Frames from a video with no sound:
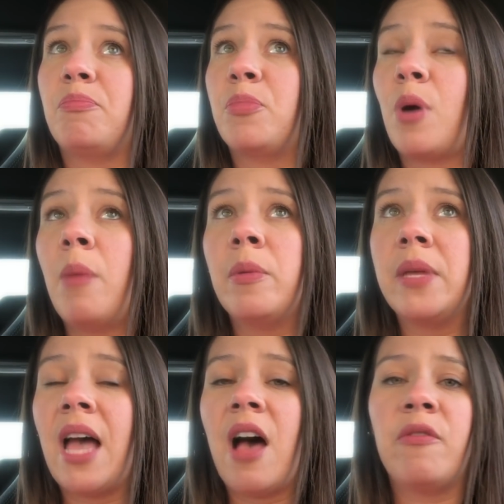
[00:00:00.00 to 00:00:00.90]

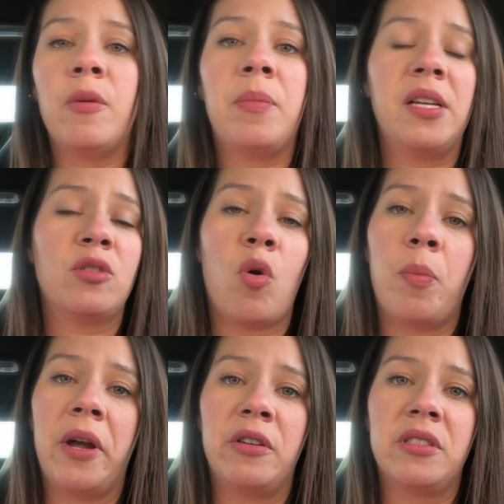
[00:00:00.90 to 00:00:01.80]
probably have the best
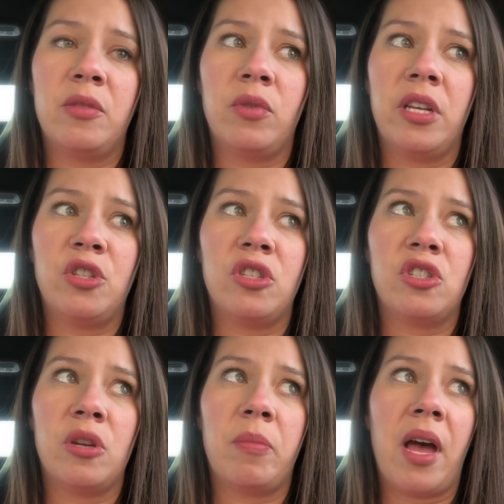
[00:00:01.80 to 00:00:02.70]
co-parenting
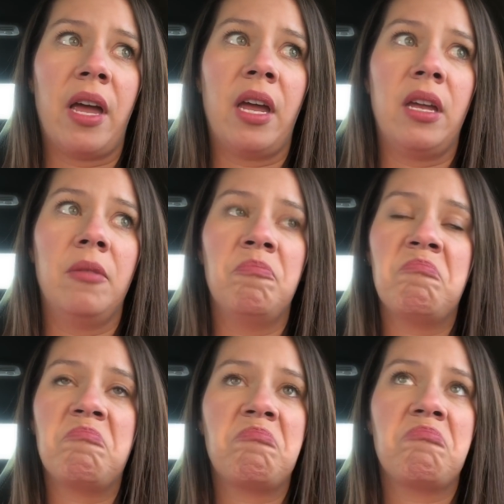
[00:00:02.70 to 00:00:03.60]
relationship I
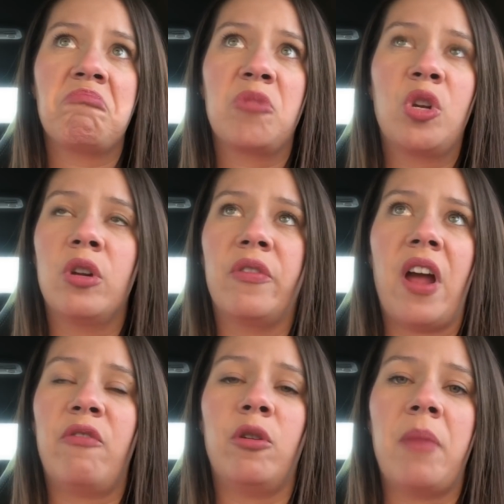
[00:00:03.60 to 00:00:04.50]
could have
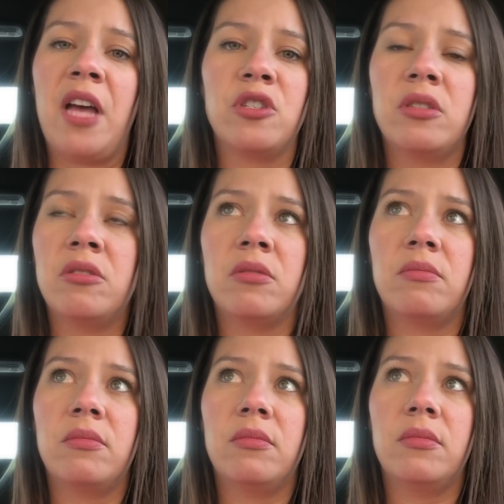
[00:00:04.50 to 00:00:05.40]
ever imagined
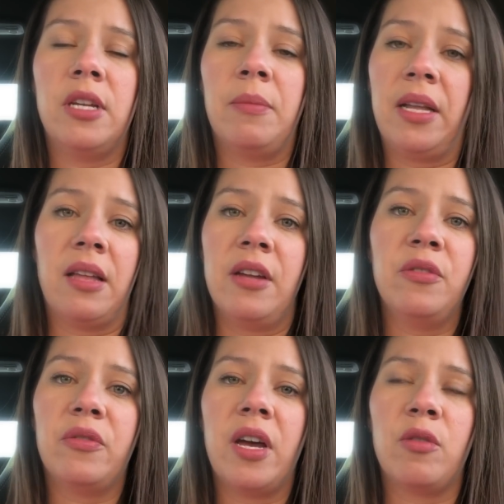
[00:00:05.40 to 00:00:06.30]
in my
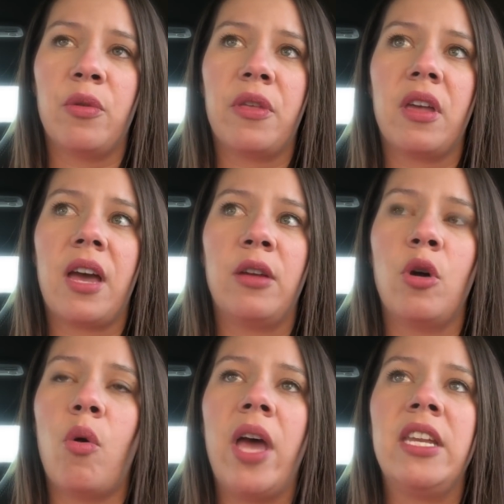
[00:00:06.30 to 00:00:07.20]
life. I don't think I
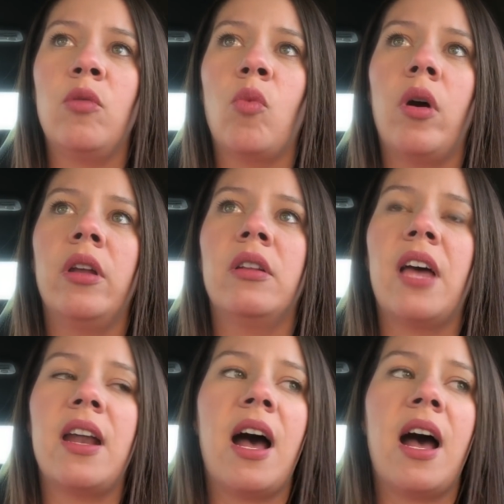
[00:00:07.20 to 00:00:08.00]
know anyone that